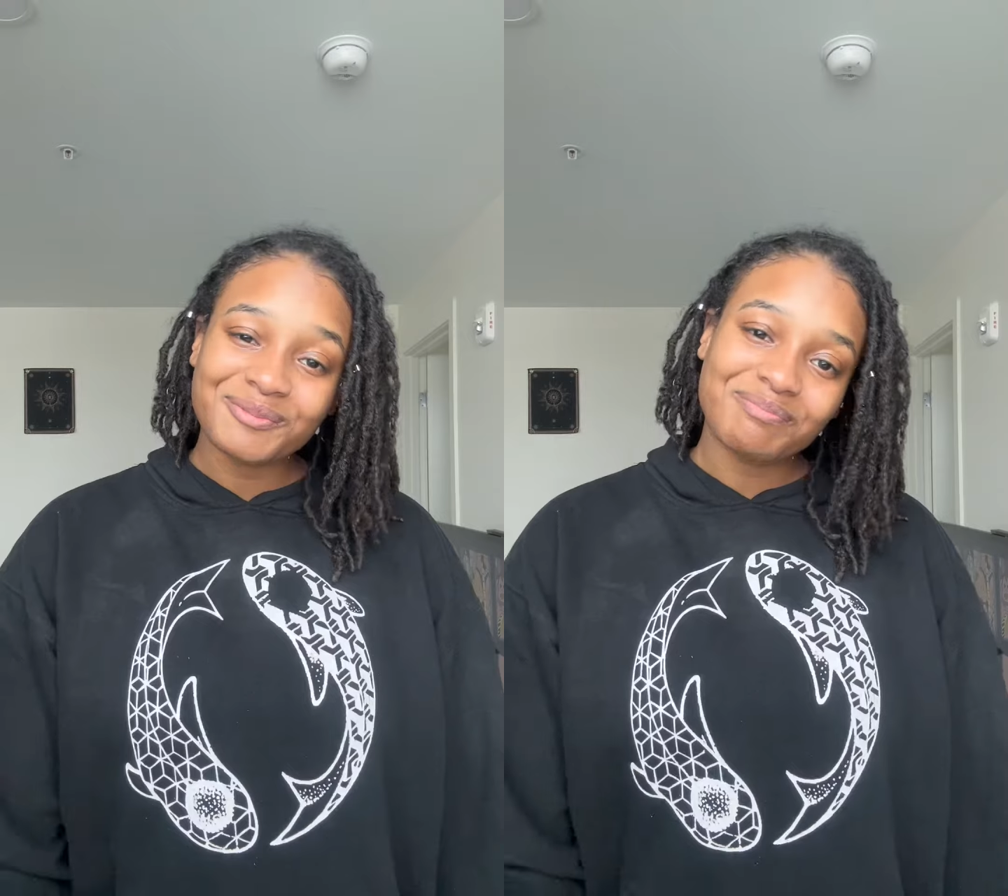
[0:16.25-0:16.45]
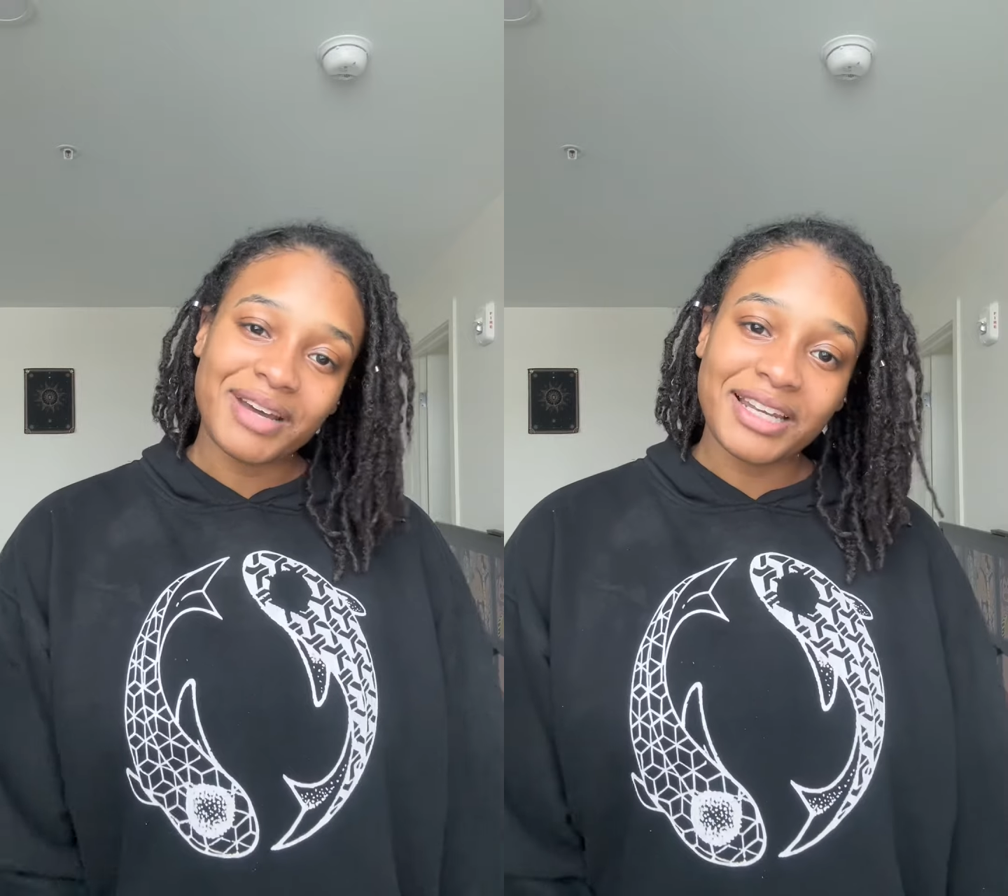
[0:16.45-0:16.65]

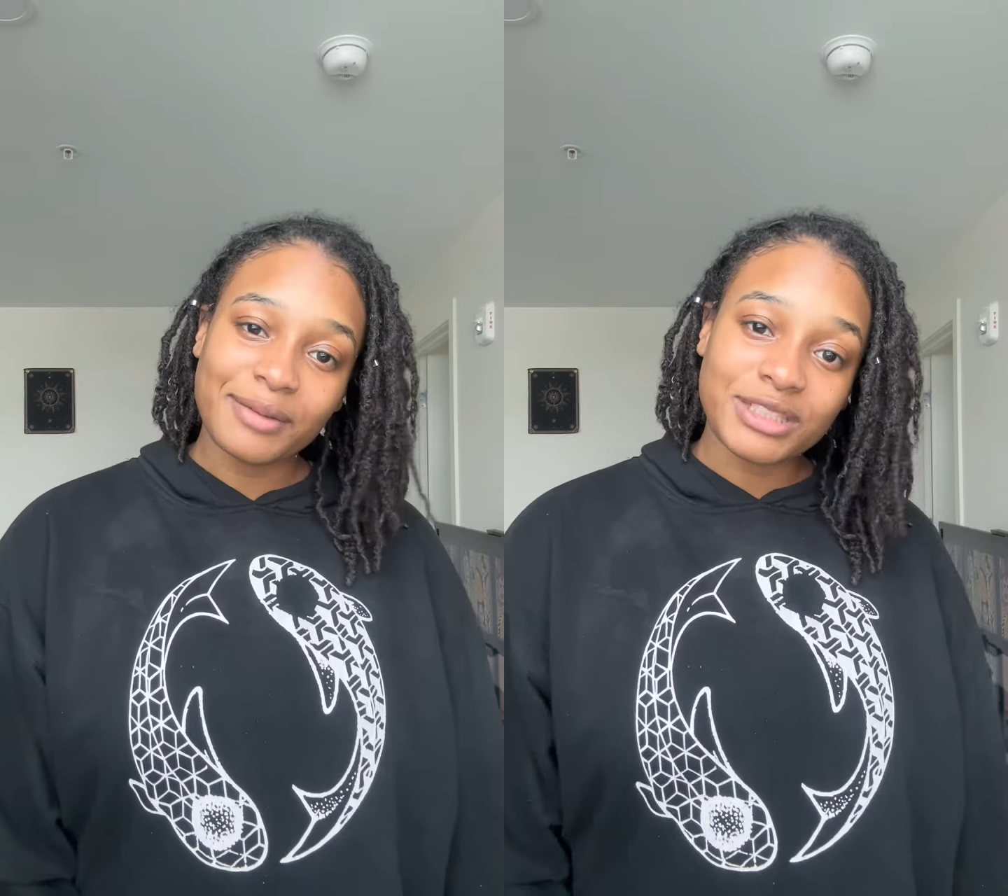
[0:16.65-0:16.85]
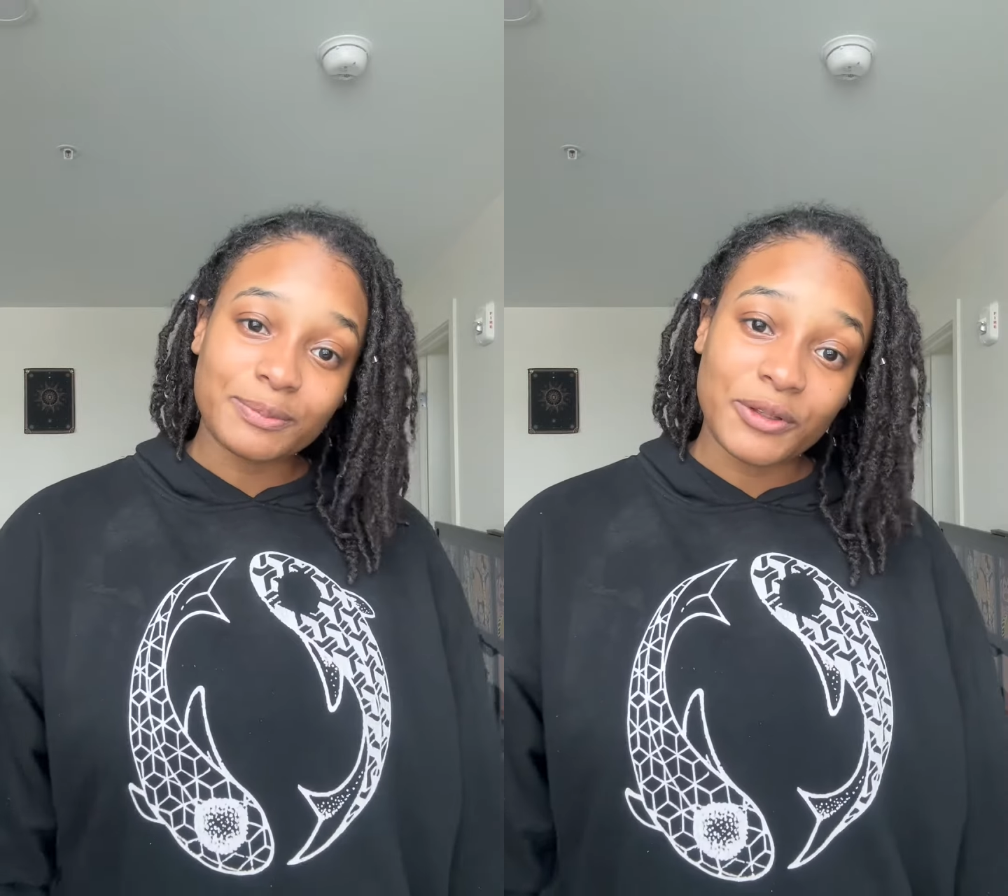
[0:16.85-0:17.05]
My name
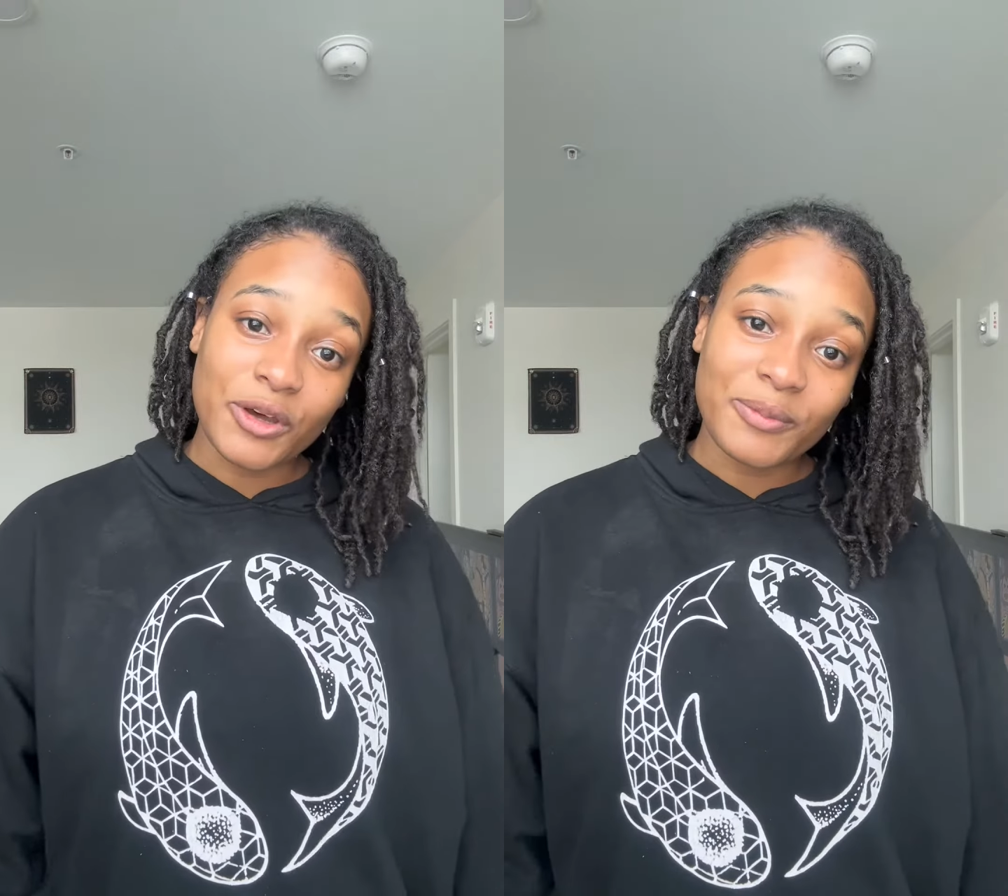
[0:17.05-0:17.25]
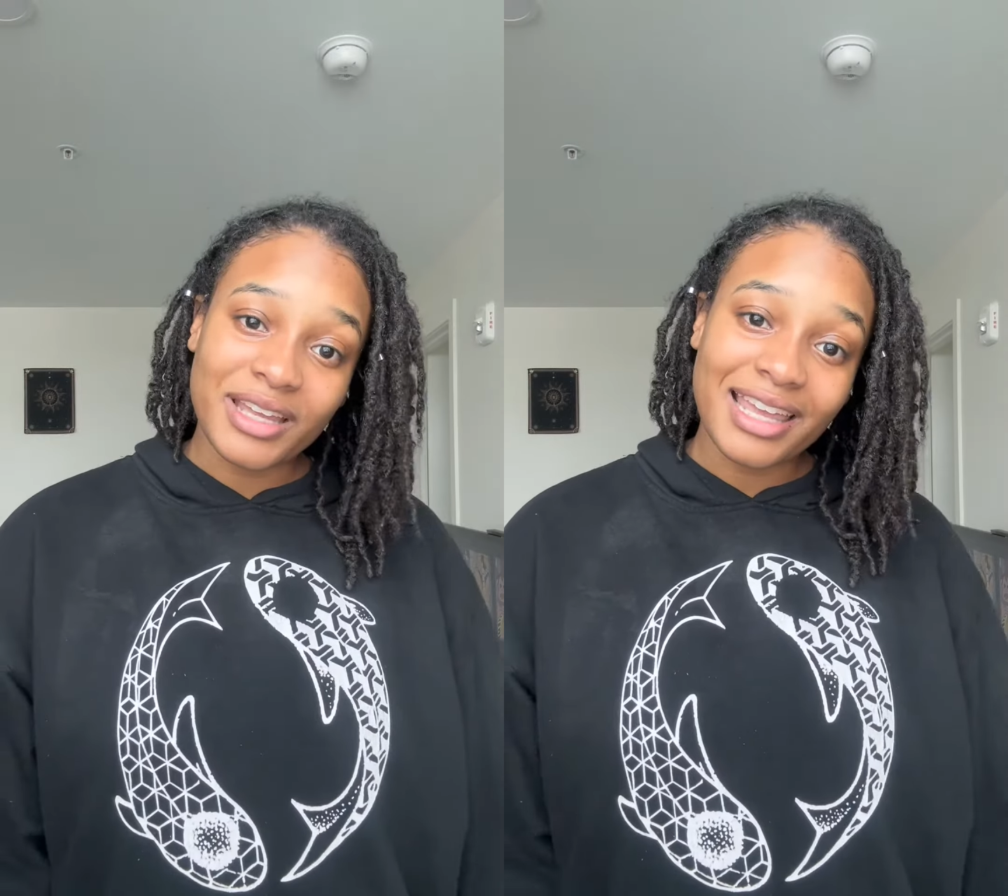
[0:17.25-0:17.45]
is
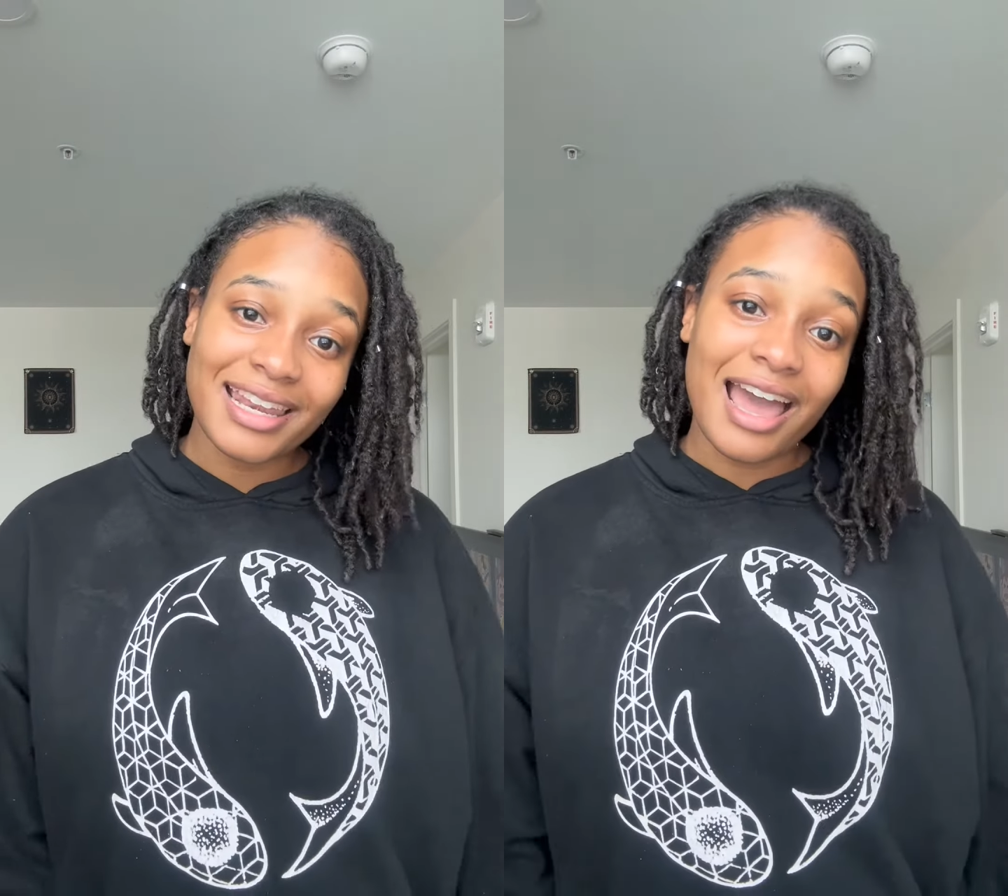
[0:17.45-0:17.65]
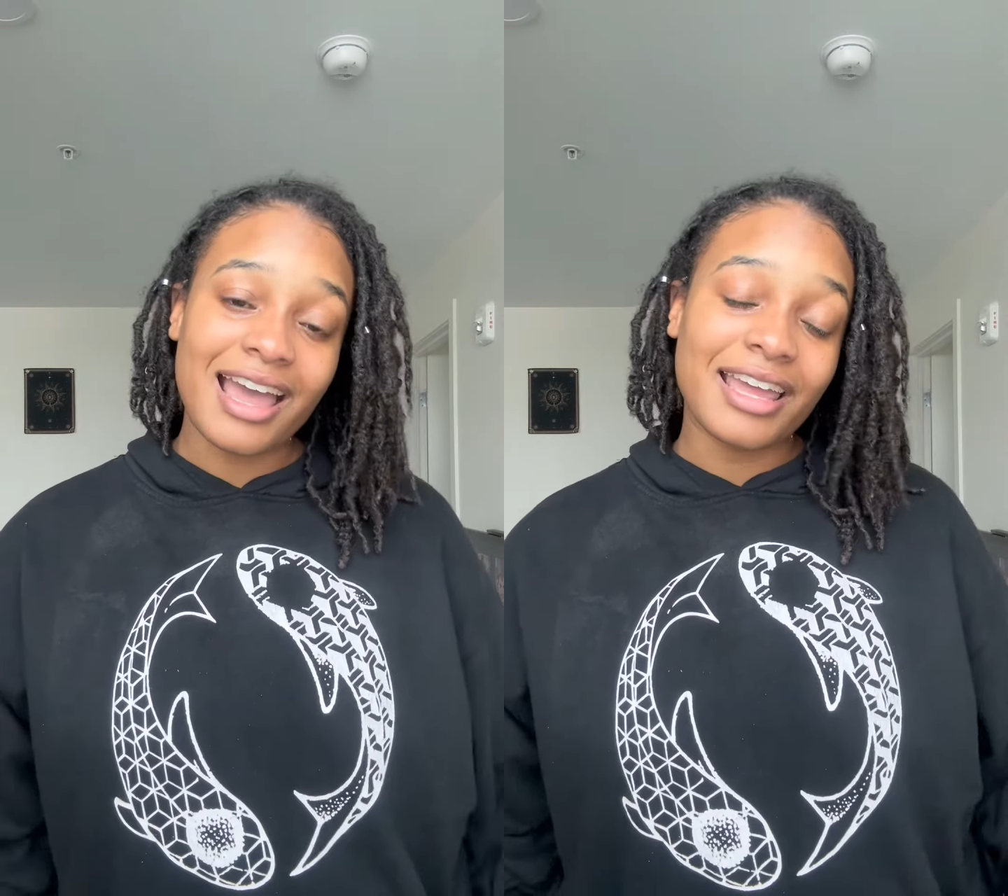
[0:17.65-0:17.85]
Paloma, and I